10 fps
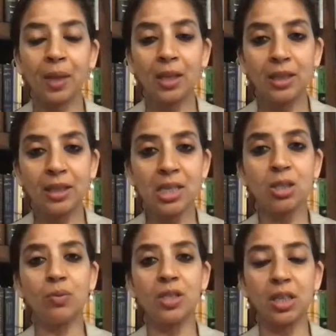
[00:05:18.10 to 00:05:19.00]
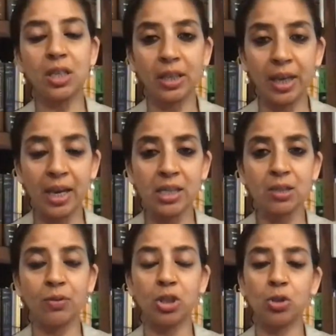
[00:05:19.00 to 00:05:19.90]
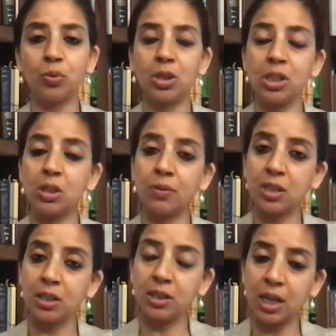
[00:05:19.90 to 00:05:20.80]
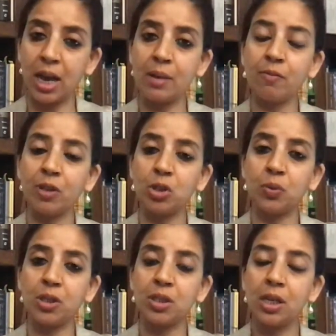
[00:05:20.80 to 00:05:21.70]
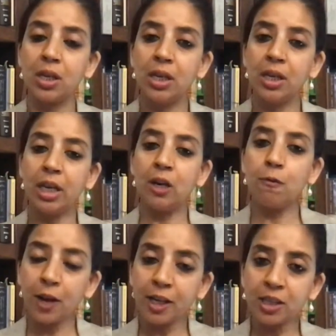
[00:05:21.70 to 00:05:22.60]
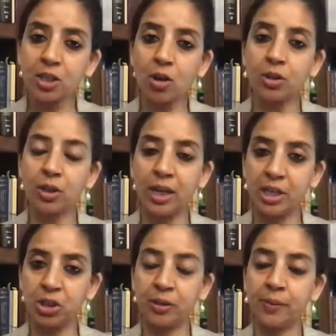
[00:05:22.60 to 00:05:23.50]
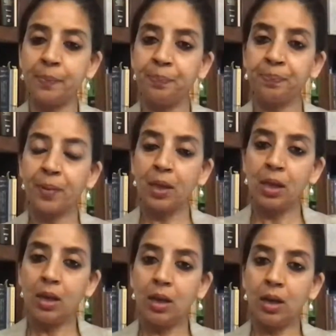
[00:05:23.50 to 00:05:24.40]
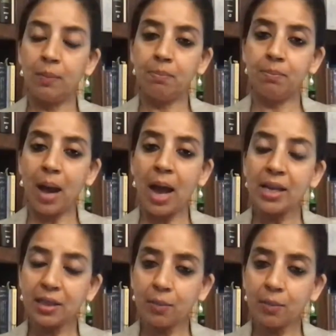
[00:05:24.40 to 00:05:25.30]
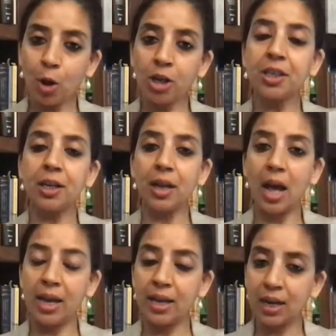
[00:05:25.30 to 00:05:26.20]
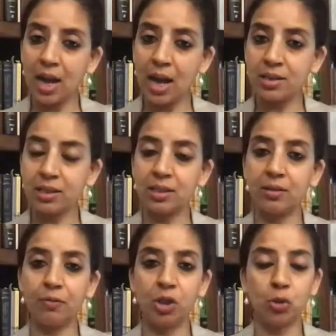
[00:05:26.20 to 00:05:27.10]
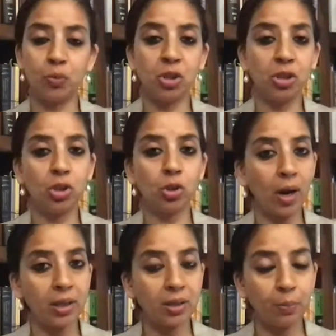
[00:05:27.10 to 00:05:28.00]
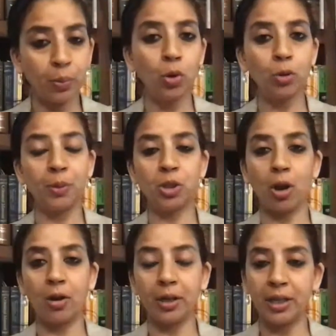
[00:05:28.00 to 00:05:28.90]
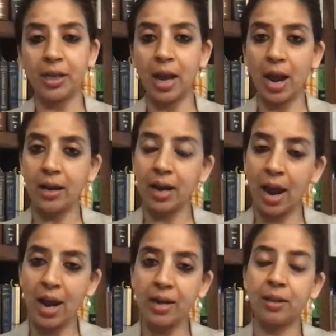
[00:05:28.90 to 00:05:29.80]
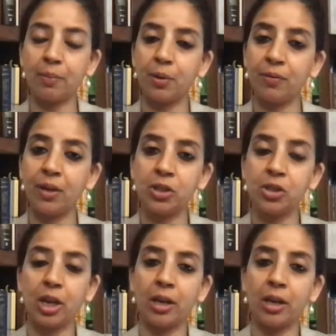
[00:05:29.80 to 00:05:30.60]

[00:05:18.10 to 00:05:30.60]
This was a case this was a time which was inflicted on the nation by the political high class, which enjoyed the brute majority and had the privilege.